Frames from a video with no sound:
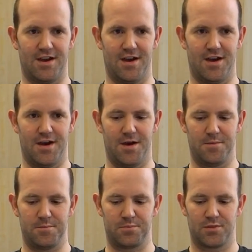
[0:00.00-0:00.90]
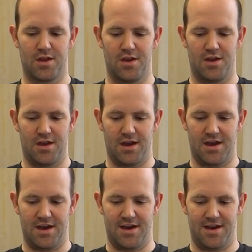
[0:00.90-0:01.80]
Um,
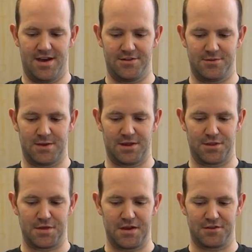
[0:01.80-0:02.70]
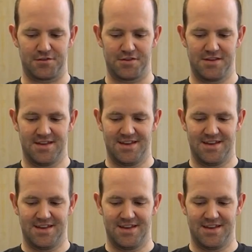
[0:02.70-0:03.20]
uh, doing other things.